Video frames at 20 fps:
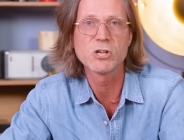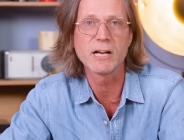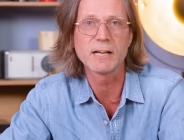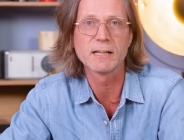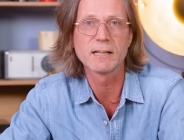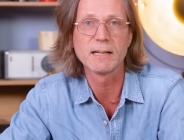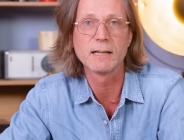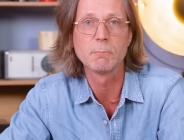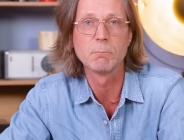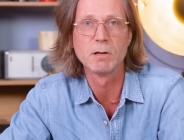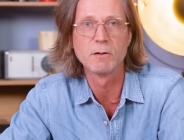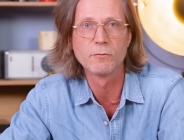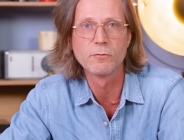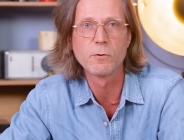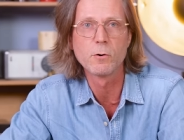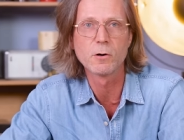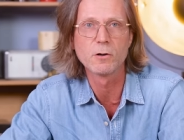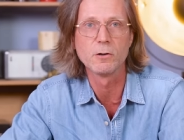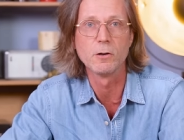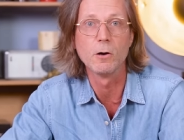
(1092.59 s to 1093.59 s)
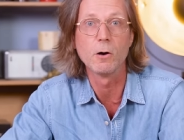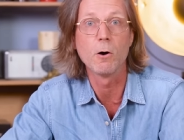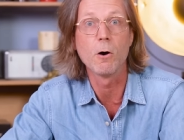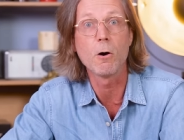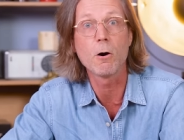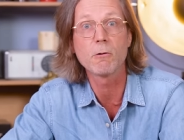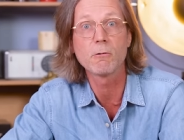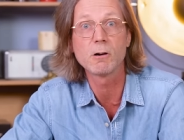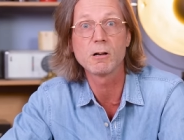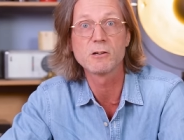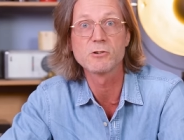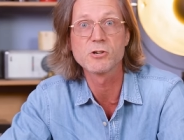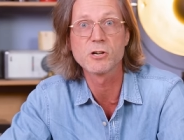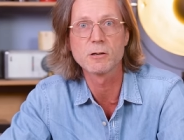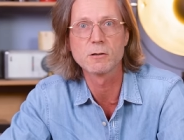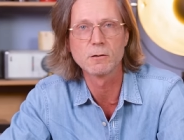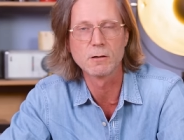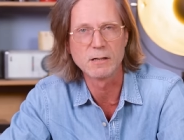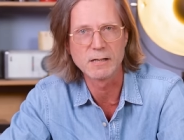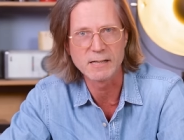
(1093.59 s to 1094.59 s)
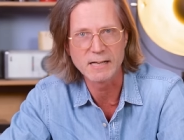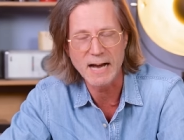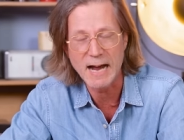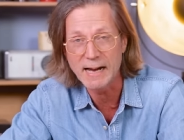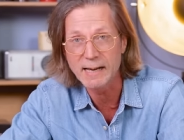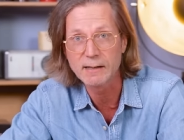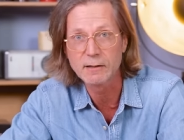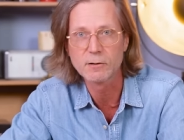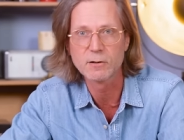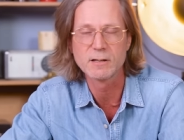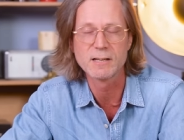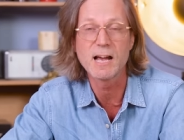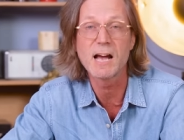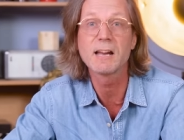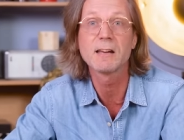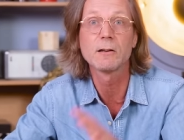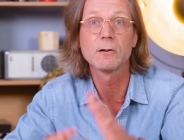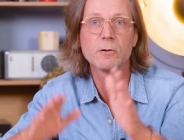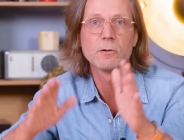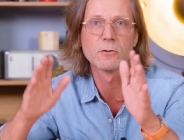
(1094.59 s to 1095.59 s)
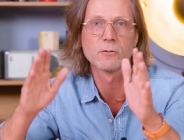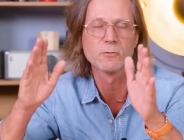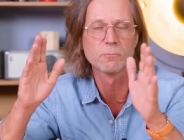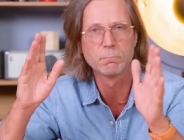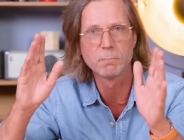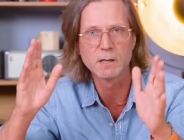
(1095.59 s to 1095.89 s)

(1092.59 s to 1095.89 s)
checking before the horological hiatus